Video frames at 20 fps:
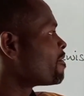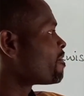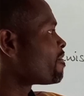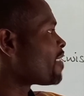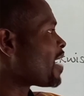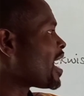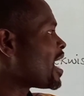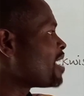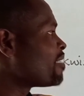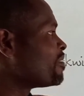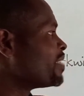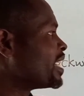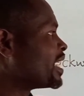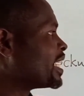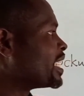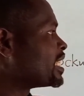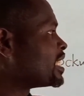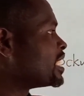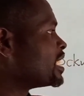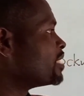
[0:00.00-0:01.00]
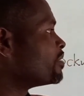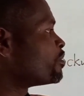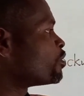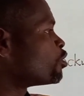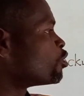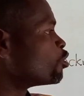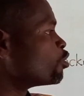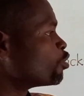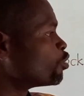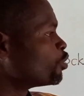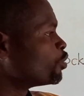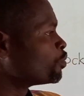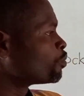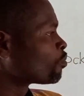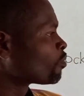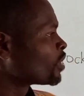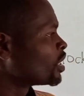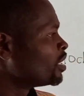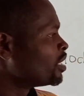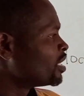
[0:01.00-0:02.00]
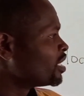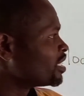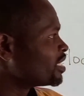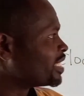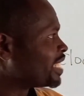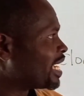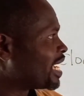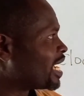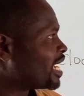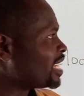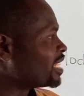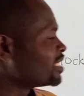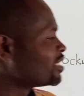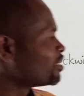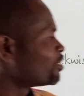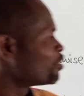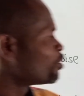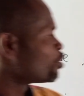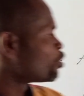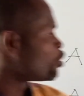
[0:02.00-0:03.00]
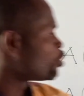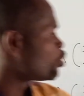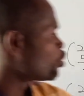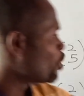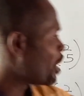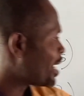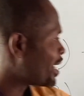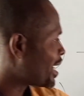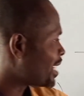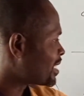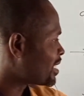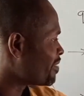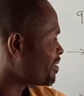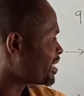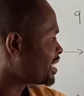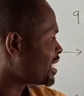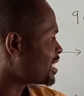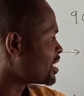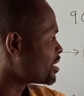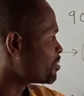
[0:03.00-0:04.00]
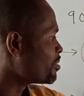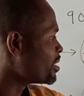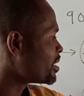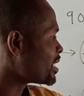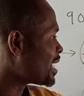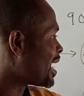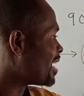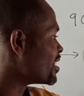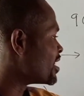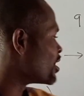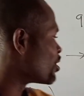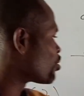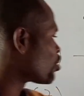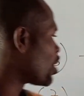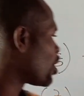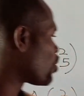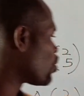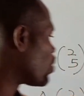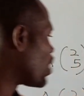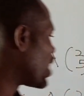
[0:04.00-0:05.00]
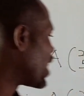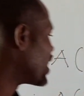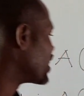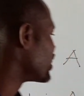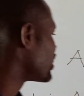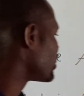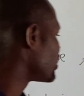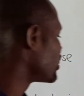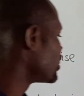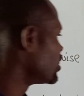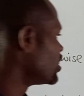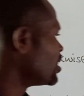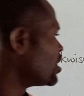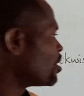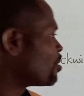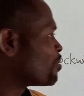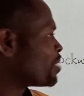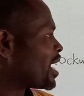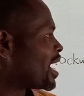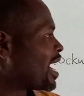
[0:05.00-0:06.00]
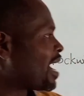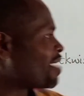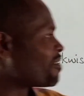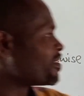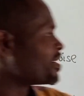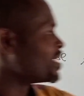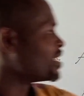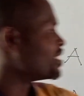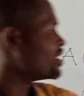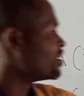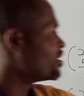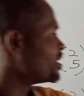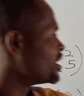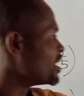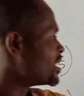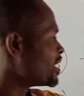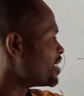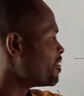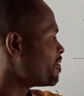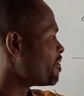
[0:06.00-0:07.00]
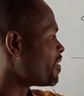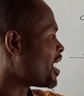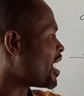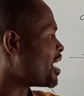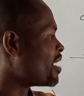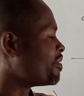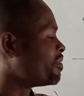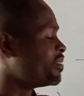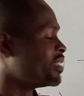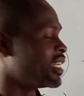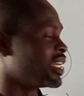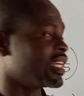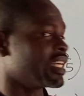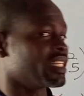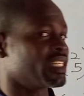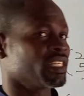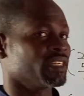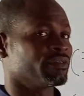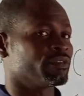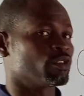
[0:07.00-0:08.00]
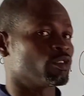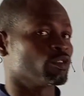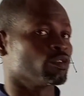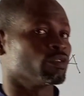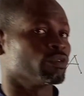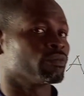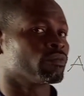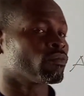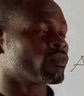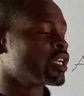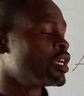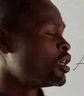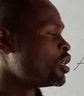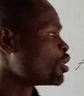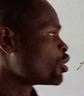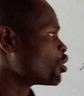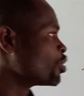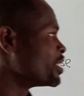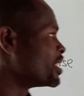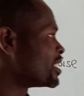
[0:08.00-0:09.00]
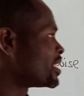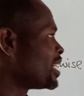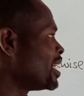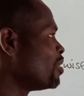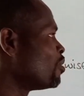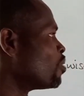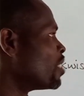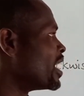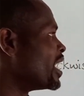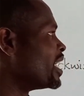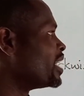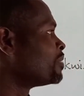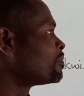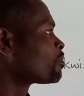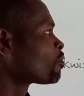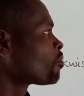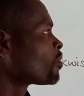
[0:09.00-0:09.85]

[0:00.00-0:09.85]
5, -2. Then 270 degrees anti-clockwise, we are having the same 5, -2. So the same way,